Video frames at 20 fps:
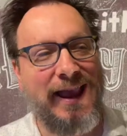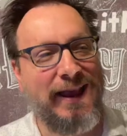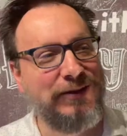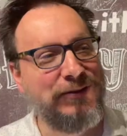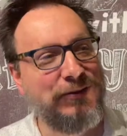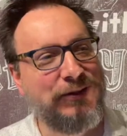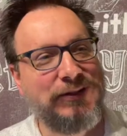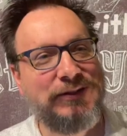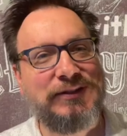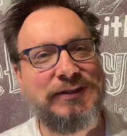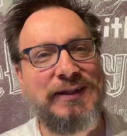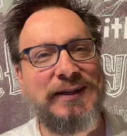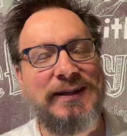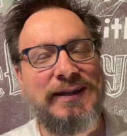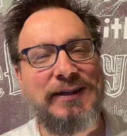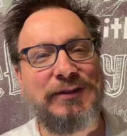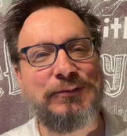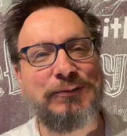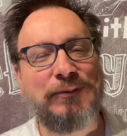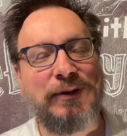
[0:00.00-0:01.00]
you can see
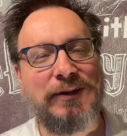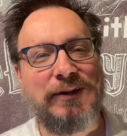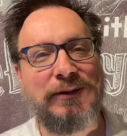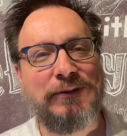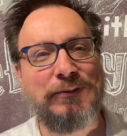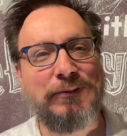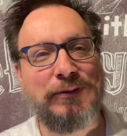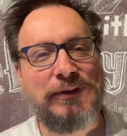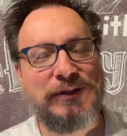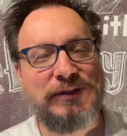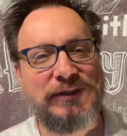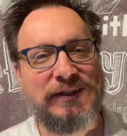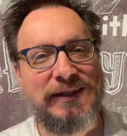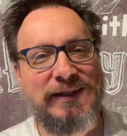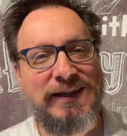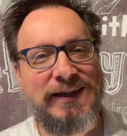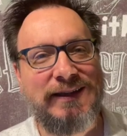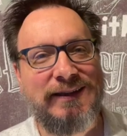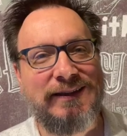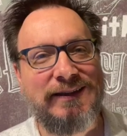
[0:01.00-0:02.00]
he's running through the
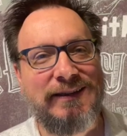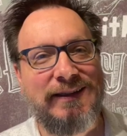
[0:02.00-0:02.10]
city,